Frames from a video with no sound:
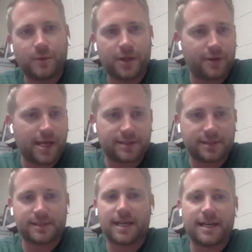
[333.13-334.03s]
whether
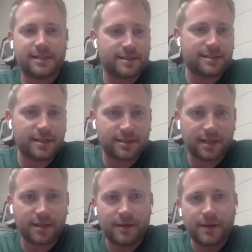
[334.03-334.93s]
that's as an
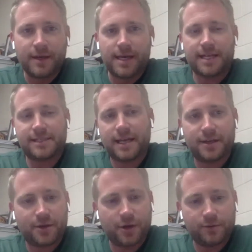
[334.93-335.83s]
assistant, as a
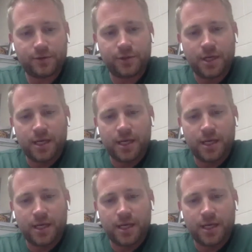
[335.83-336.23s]
head coach.